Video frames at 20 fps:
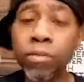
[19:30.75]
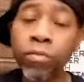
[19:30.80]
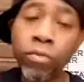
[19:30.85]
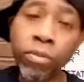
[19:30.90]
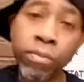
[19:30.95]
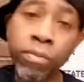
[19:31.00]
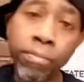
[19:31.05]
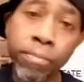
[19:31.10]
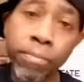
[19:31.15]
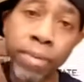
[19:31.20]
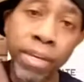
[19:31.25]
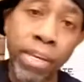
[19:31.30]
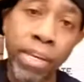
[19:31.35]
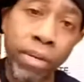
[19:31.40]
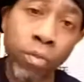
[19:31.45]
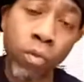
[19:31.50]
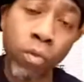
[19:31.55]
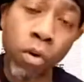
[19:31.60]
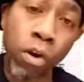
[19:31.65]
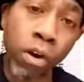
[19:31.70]
with
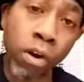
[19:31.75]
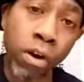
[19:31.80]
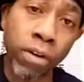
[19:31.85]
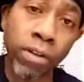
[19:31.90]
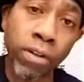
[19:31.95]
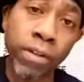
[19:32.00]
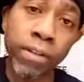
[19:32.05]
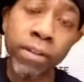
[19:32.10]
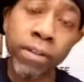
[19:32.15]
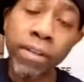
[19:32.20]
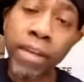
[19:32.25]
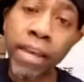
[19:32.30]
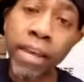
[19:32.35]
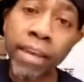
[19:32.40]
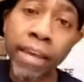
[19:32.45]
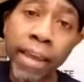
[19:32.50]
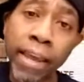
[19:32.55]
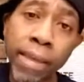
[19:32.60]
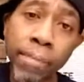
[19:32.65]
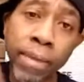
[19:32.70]
me, Juan,
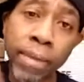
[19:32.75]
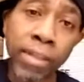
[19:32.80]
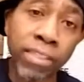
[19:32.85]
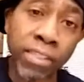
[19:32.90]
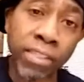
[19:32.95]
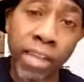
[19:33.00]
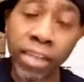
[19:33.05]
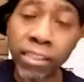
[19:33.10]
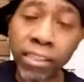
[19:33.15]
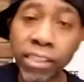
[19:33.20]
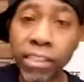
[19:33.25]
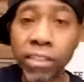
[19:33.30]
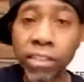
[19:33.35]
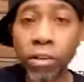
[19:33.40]
aka Big Sexy.